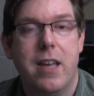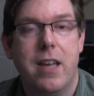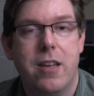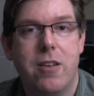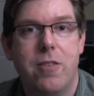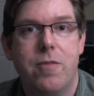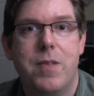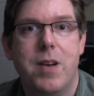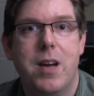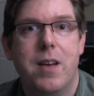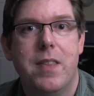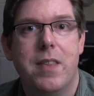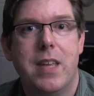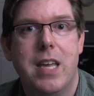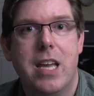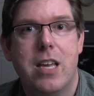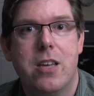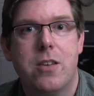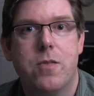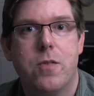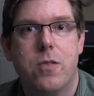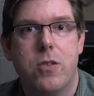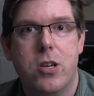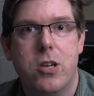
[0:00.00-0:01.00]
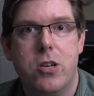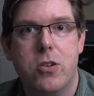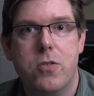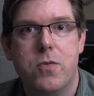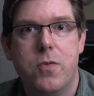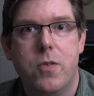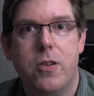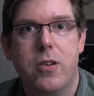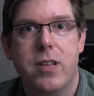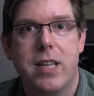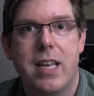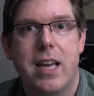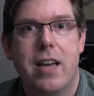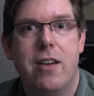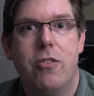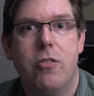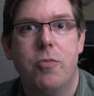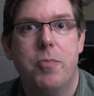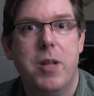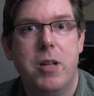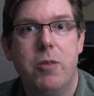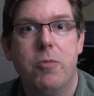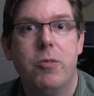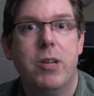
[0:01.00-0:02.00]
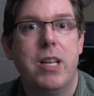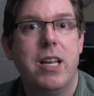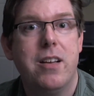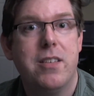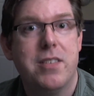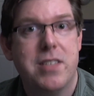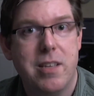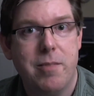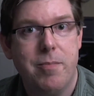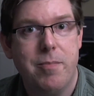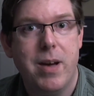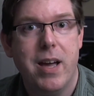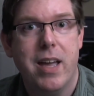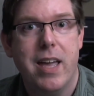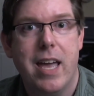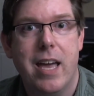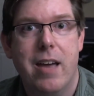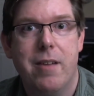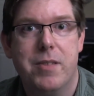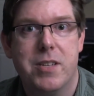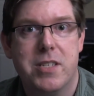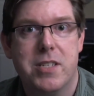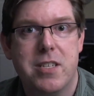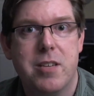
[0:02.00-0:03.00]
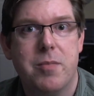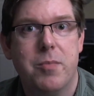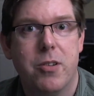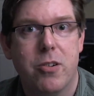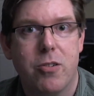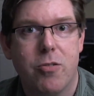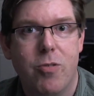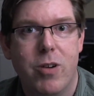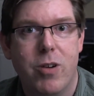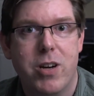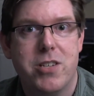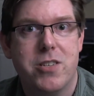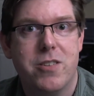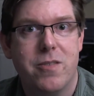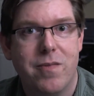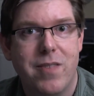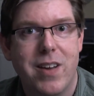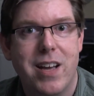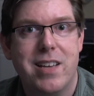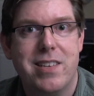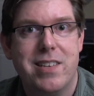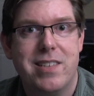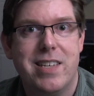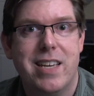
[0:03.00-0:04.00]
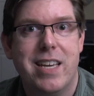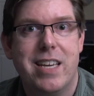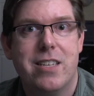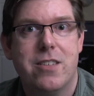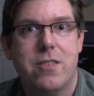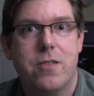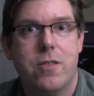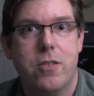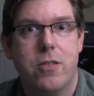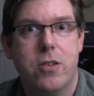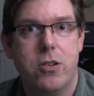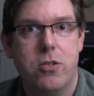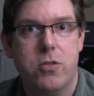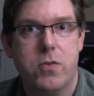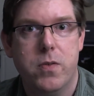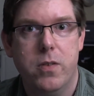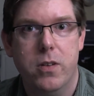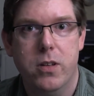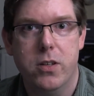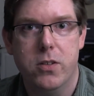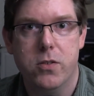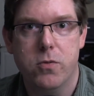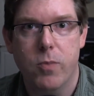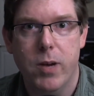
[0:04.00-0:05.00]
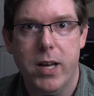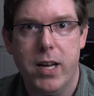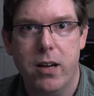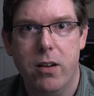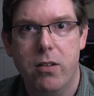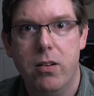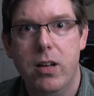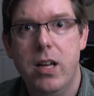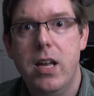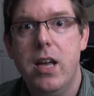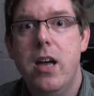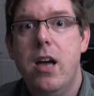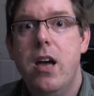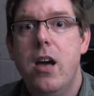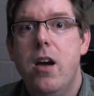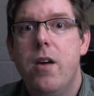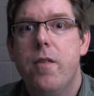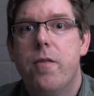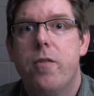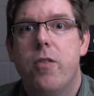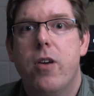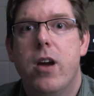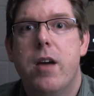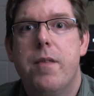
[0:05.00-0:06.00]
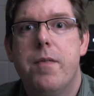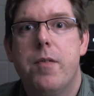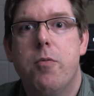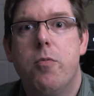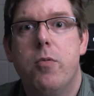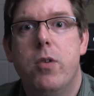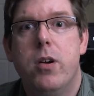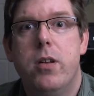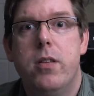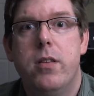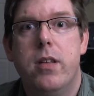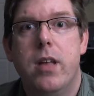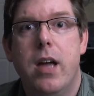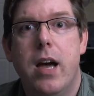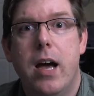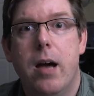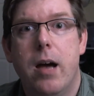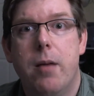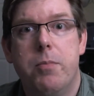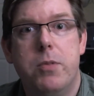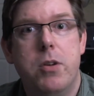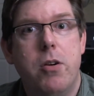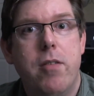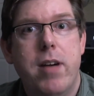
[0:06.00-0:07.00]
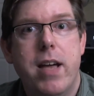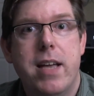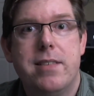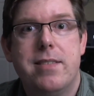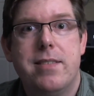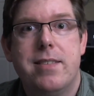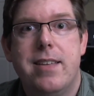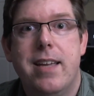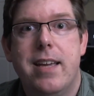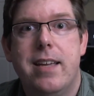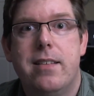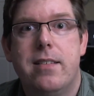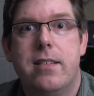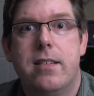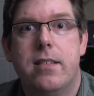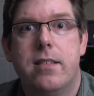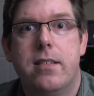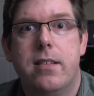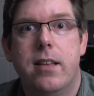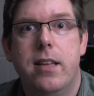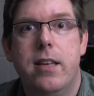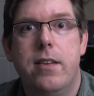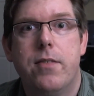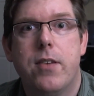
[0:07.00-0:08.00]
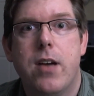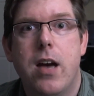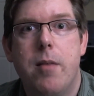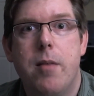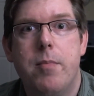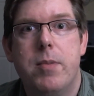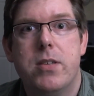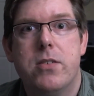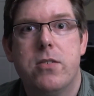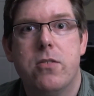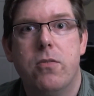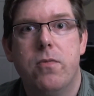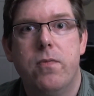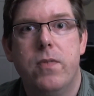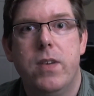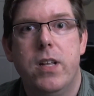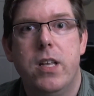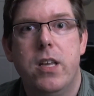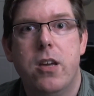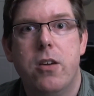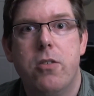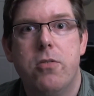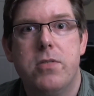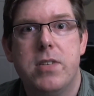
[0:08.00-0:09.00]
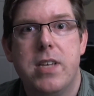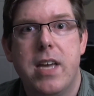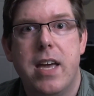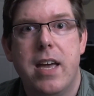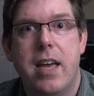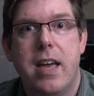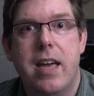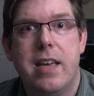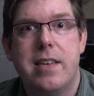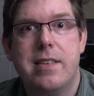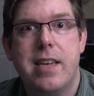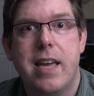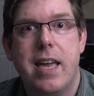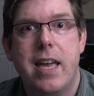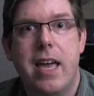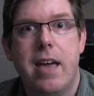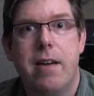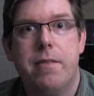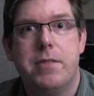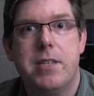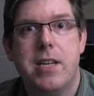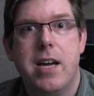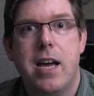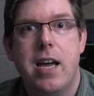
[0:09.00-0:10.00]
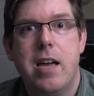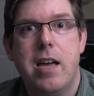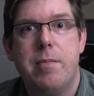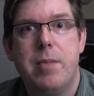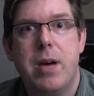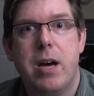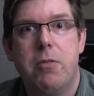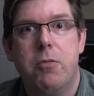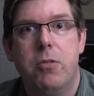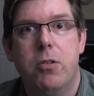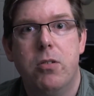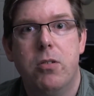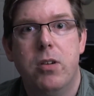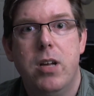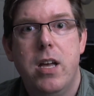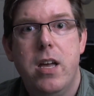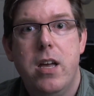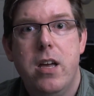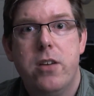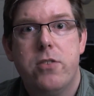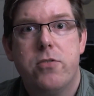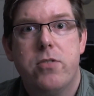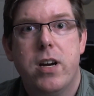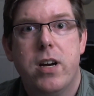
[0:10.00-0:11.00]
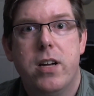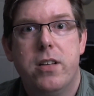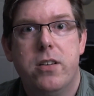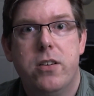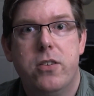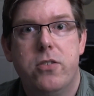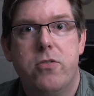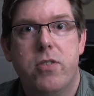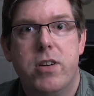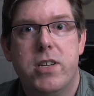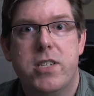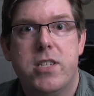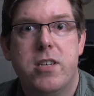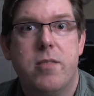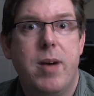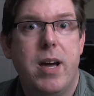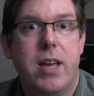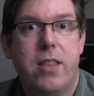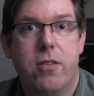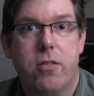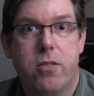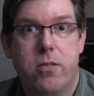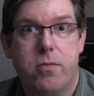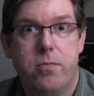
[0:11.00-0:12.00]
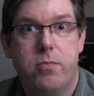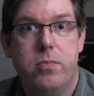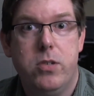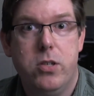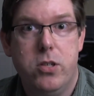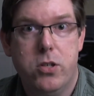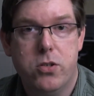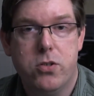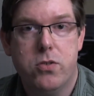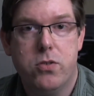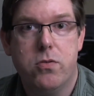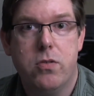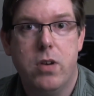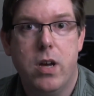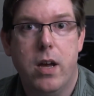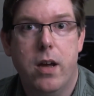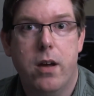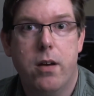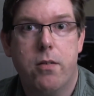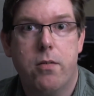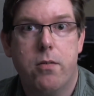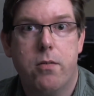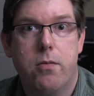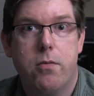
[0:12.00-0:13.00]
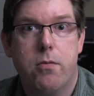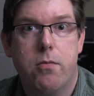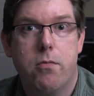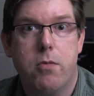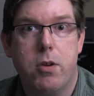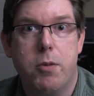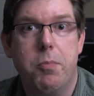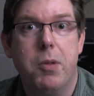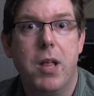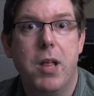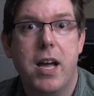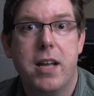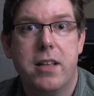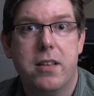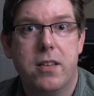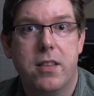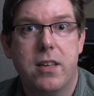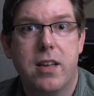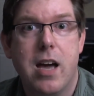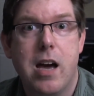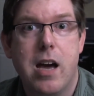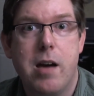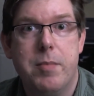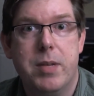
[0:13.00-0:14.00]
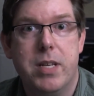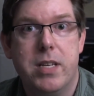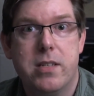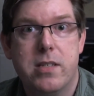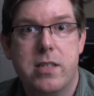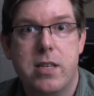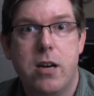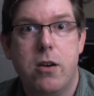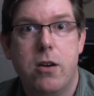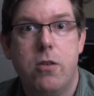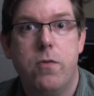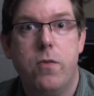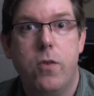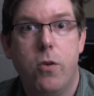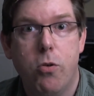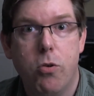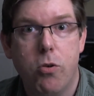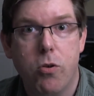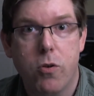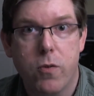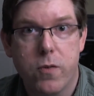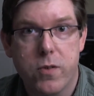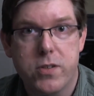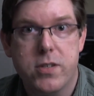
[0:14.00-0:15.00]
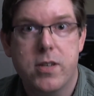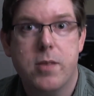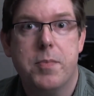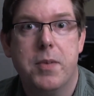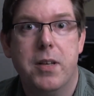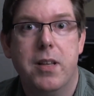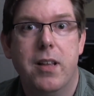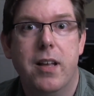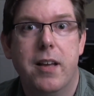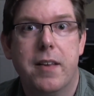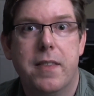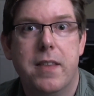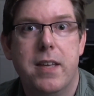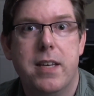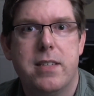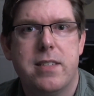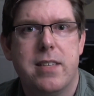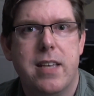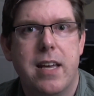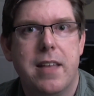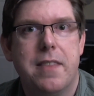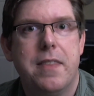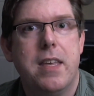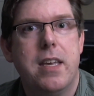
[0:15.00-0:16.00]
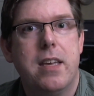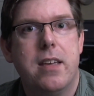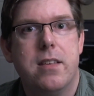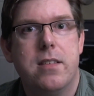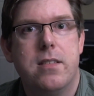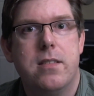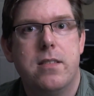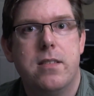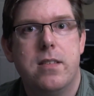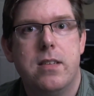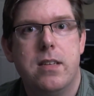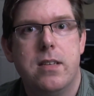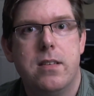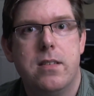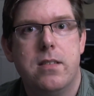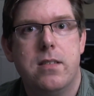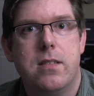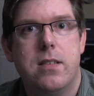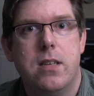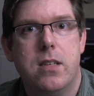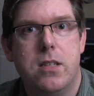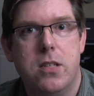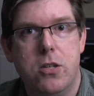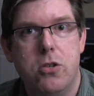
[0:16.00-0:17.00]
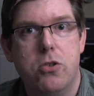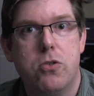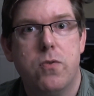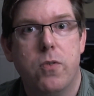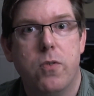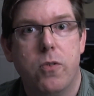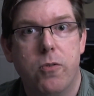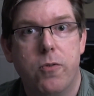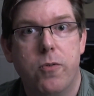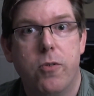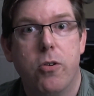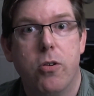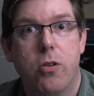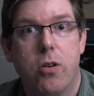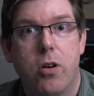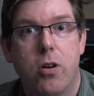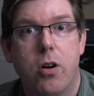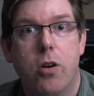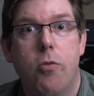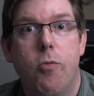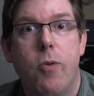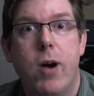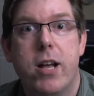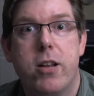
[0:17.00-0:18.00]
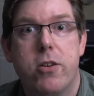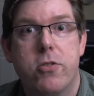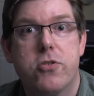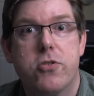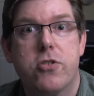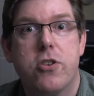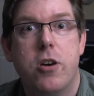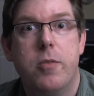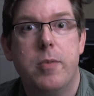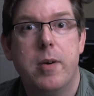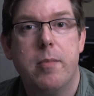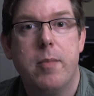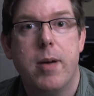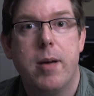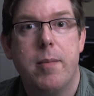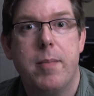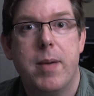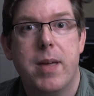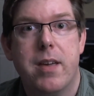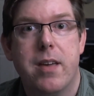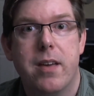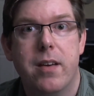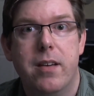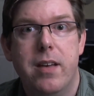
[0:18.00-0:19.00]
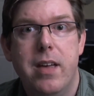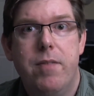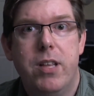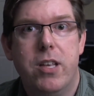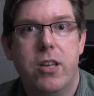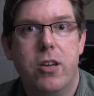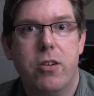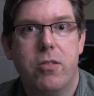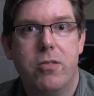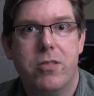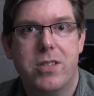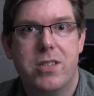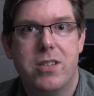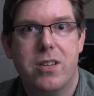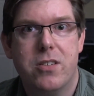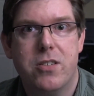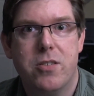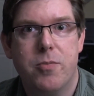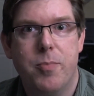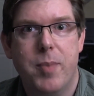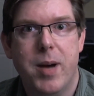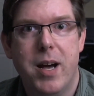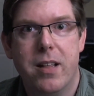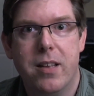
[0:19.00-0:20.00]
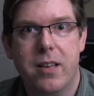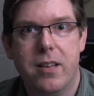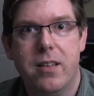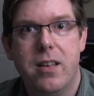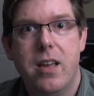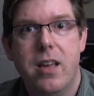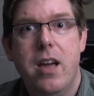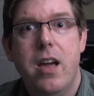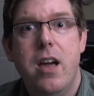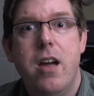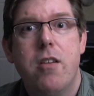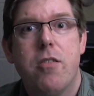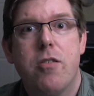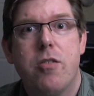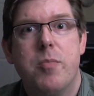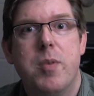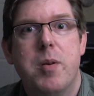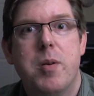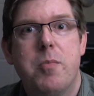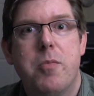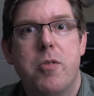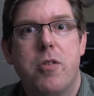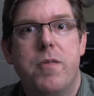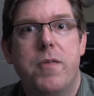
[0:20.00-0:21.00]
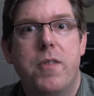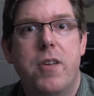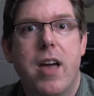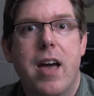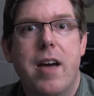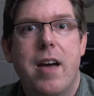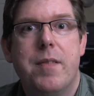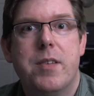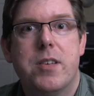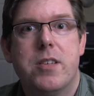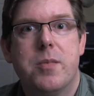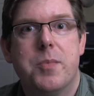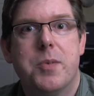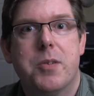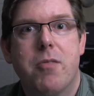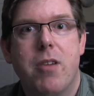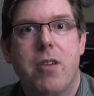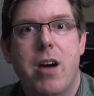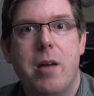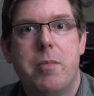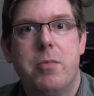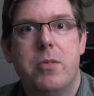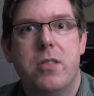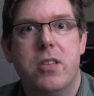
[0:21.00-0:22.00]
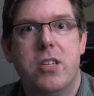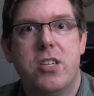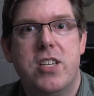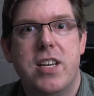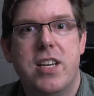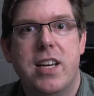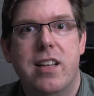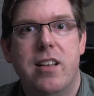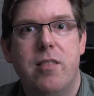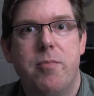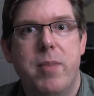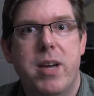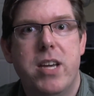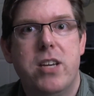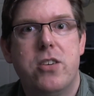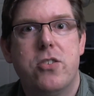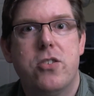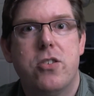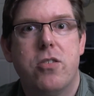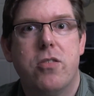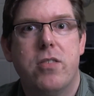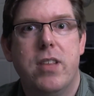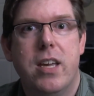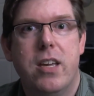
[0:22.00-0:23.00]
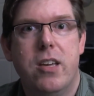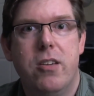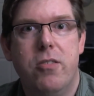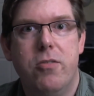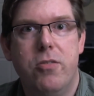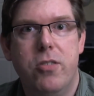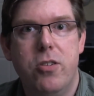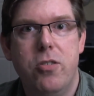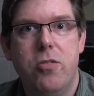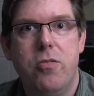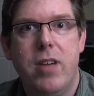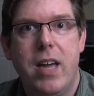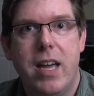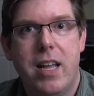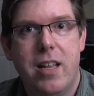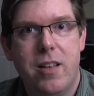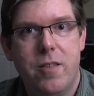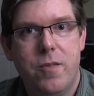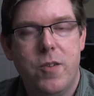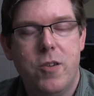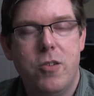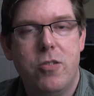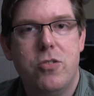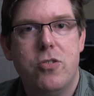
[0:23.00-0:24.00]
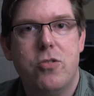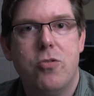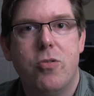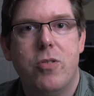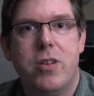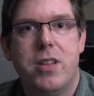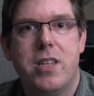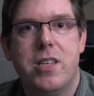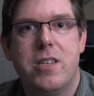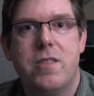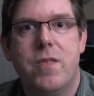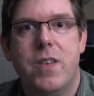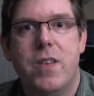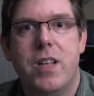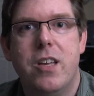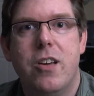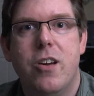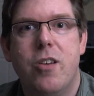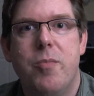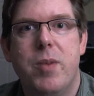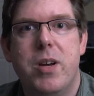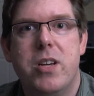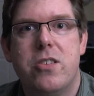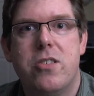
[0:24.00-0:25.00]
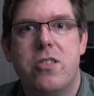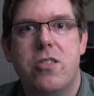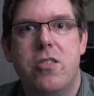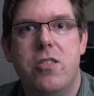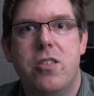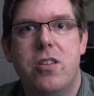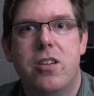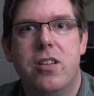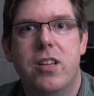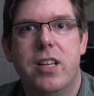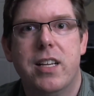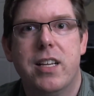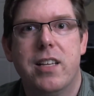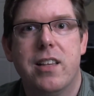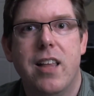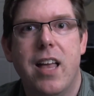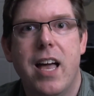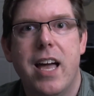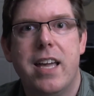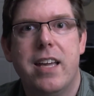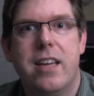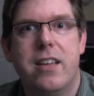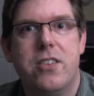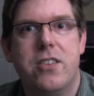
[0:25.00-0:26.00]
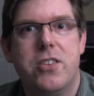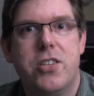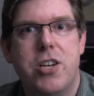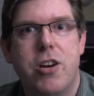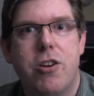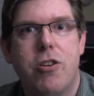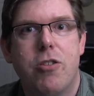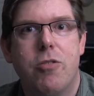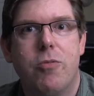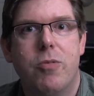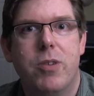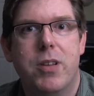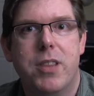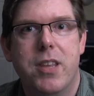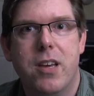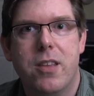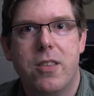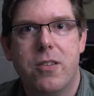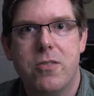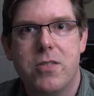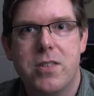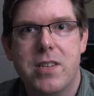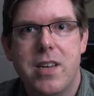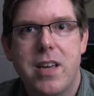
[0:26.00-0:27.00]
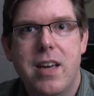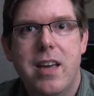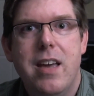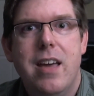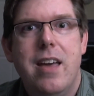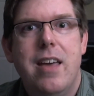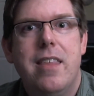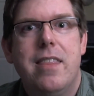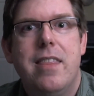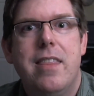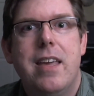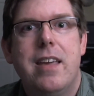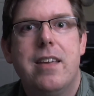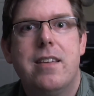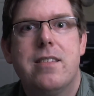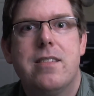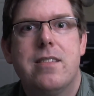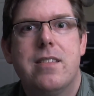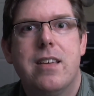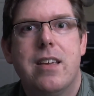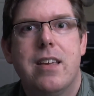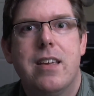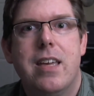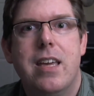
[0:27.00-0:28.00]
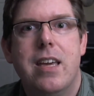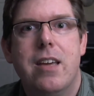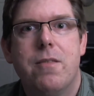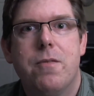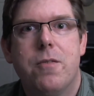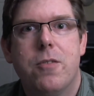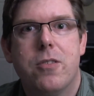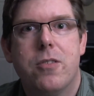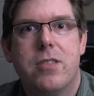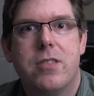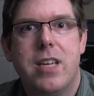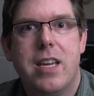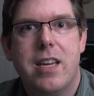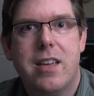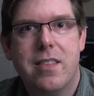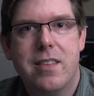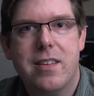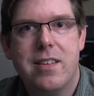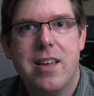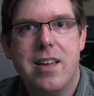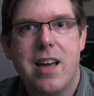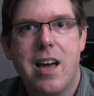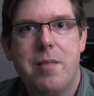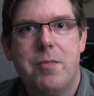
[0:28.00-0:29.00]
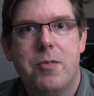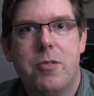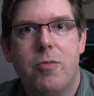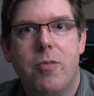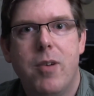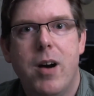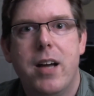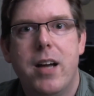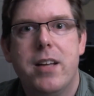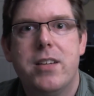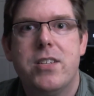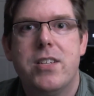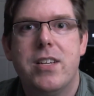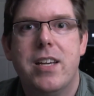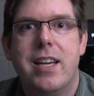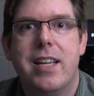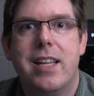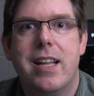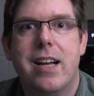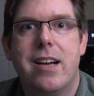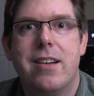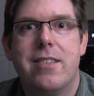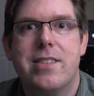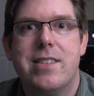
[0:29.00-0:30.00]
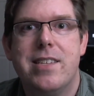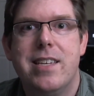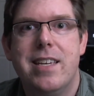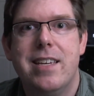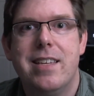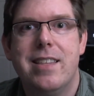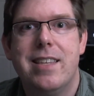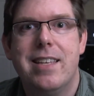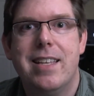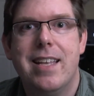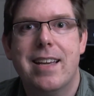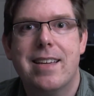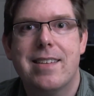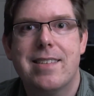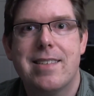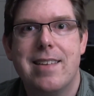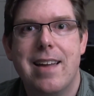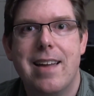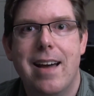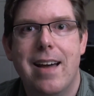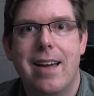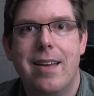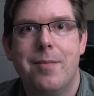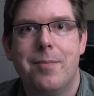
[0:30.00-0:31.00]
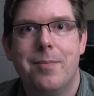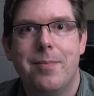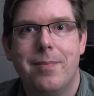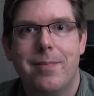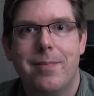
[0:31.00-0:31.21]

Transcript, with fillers: that you found the answer useful. And I hope anyone else that might have a similar question finds the answer useful as well. For everyone, um, don't hesitate to, to leave comments on videos. As I have time, I will try to address them either just uh, replying to the comment itself or for something like this I think is, is, is useful for a wider scope. I might make a video and such about it. Remember, if you haven't subscribed to the channel, make sure that you do. And if you enjoyed this video, make sure you click like and share it with others. Thanks again for taking the time to watch, and I'll see you the next time.